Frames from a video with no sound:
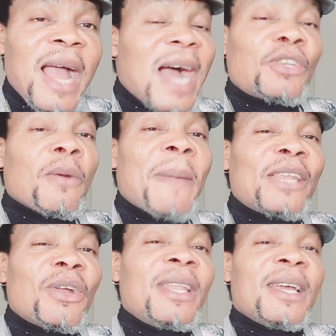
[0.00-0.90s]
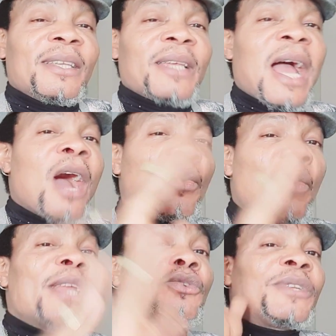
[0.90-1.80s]
And to my knowledge, and
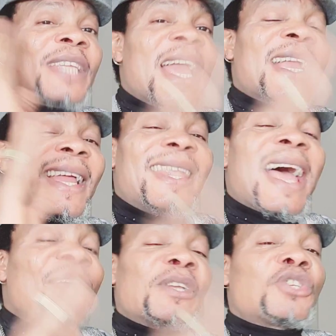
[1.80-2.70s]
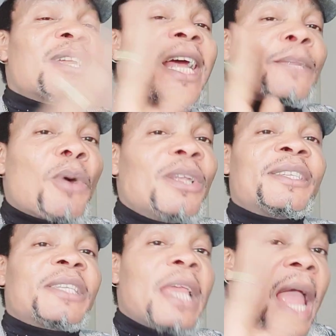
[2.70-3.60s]
when you take a life insurance
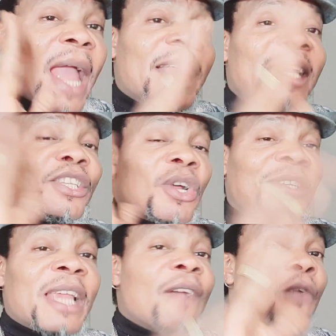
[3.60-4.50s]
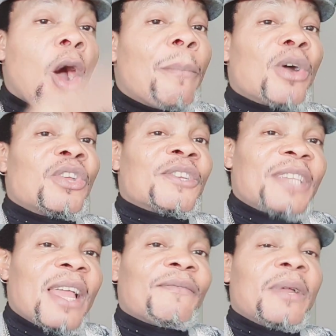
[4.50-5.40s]
policy against yourself or upon
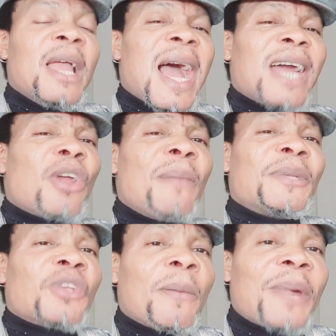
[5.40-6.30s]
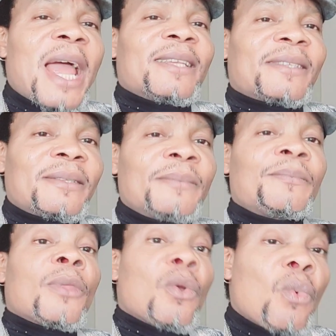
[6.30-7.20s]
yourself, and don't be surprised
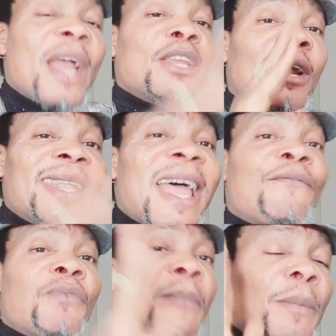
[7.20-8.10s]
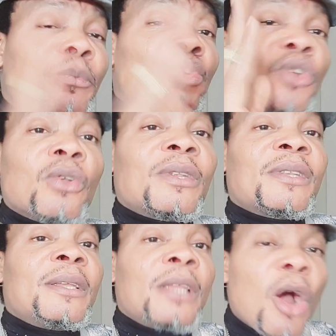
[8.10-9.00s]
when your life will be put to
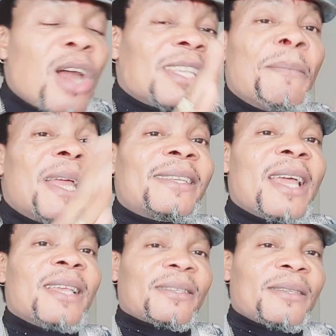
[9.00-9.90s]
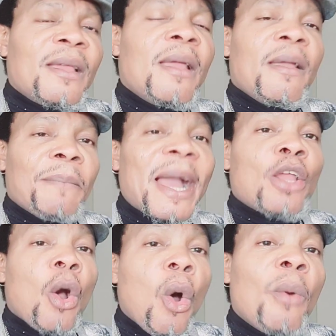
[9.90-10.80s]
the ultimate test by
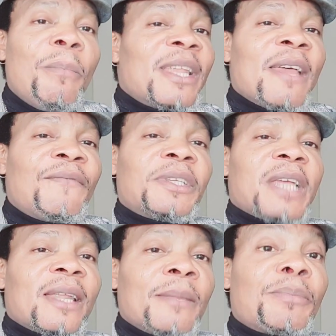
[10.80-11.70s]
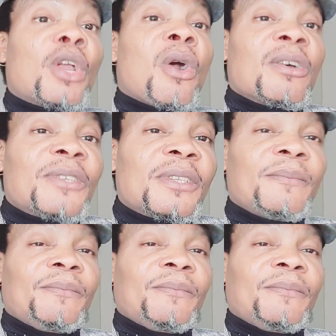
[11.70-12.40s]
your own beneficiary, because